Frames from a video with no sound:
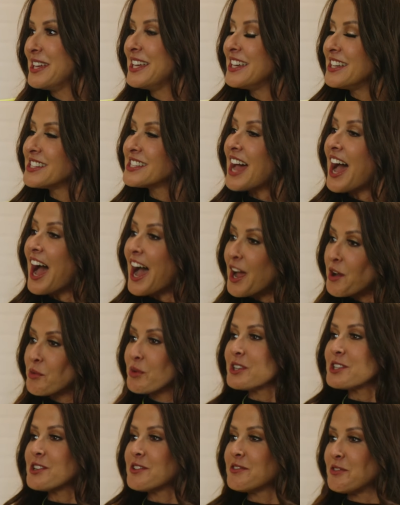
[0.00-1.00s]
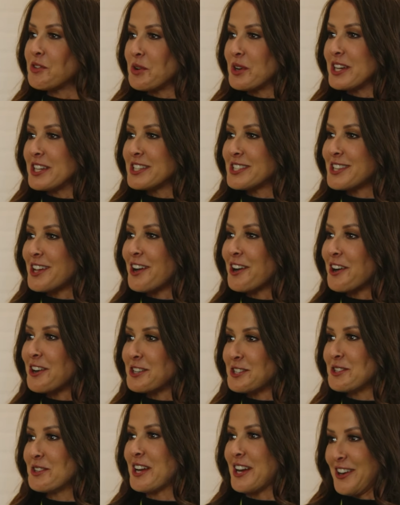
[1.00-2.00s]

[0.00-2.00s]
is I want to voice a cartoon